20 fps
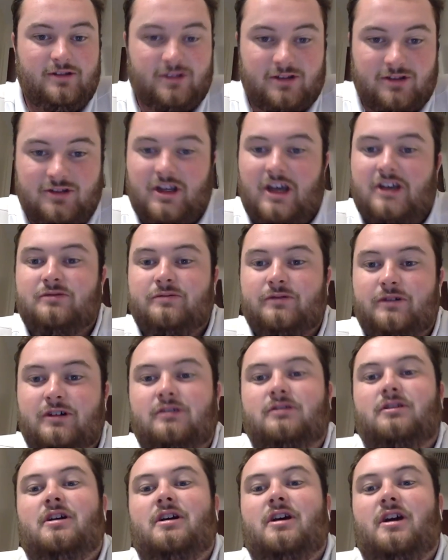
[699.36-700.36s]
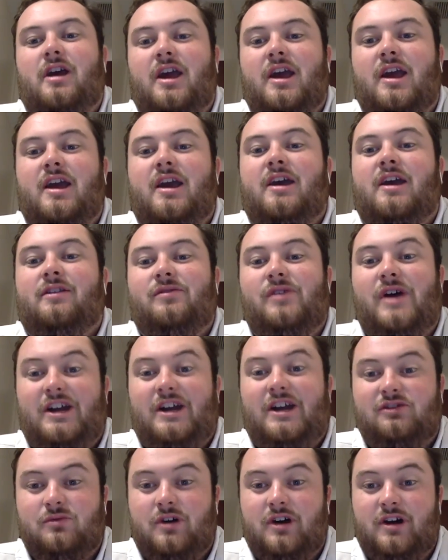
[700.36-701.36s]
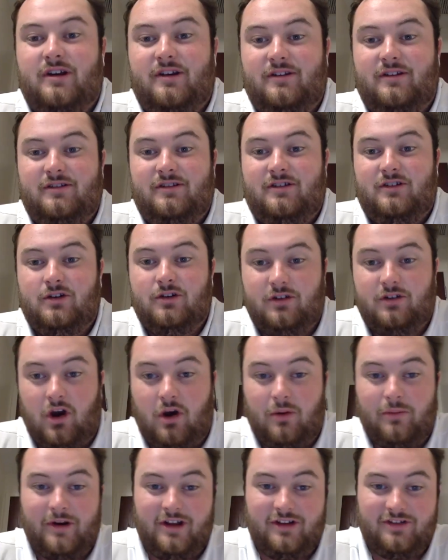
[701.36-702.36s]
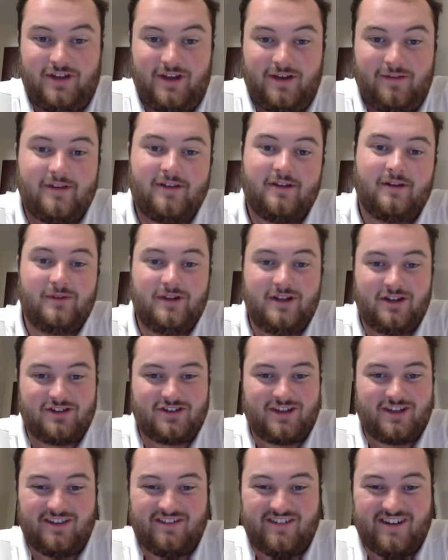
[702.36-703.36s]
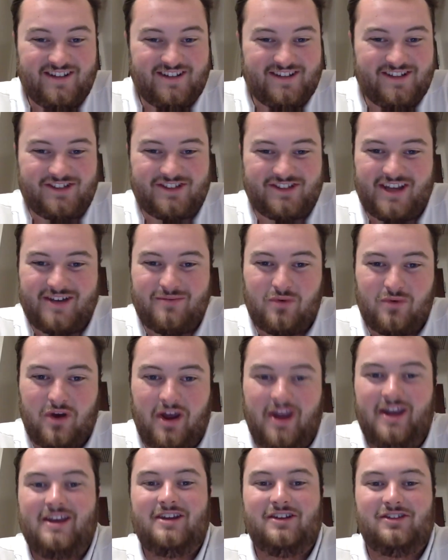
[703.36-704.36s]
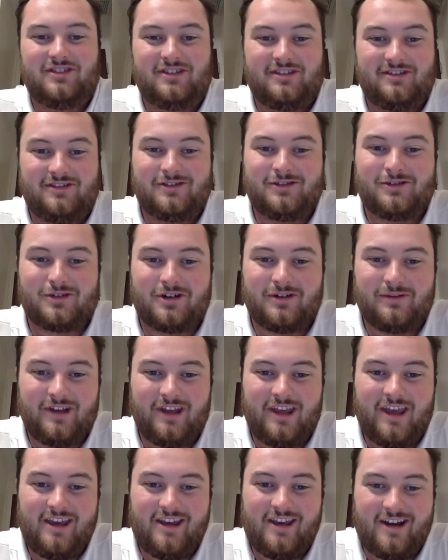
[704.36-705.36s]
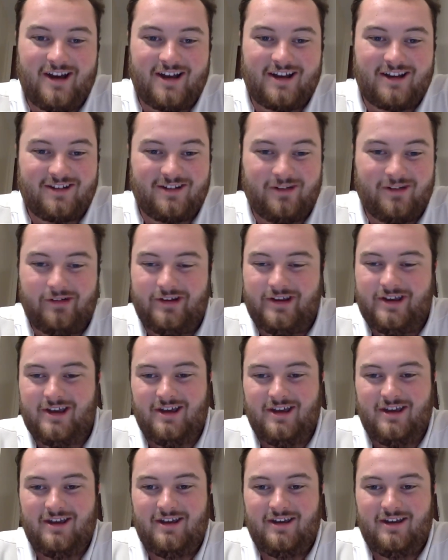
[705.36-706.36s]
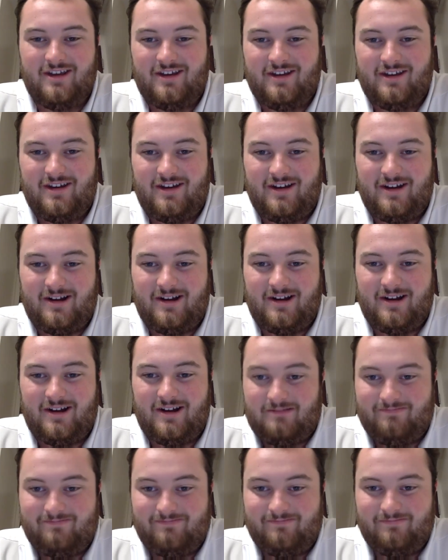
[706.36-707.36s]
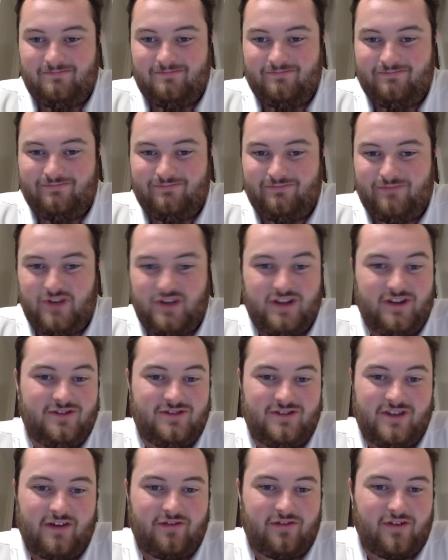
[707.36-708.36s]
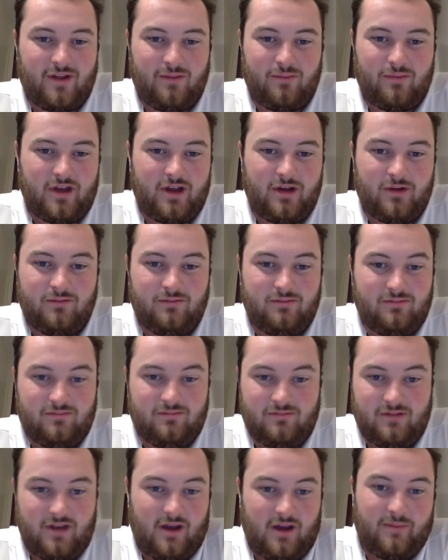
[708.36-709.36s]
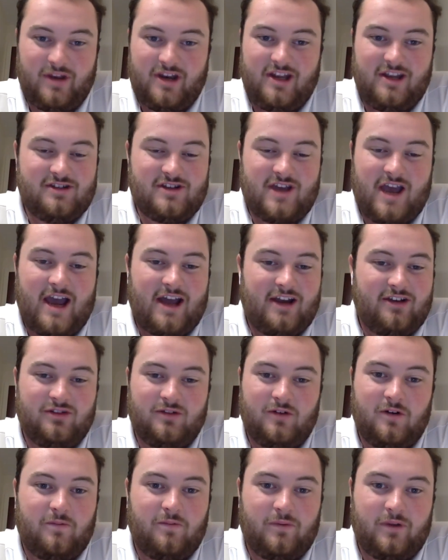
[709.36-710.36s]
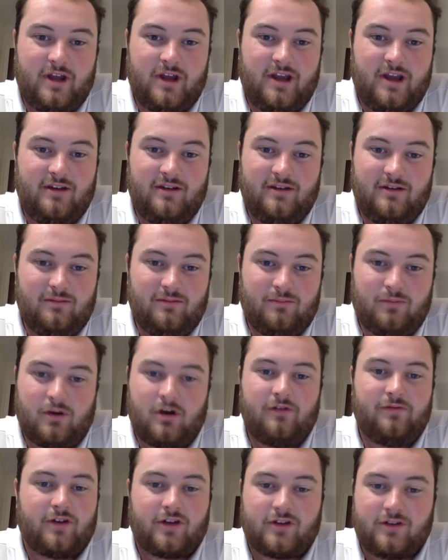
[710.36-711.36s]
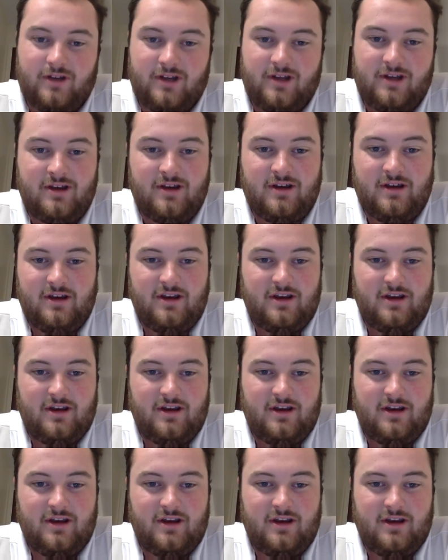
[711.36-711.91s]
successful, and that's what Khudobin has given them. He doesn't give it in the same way. He's sort of a chaotic goalie. But he's definitely played I mean, he's had to have played perfectly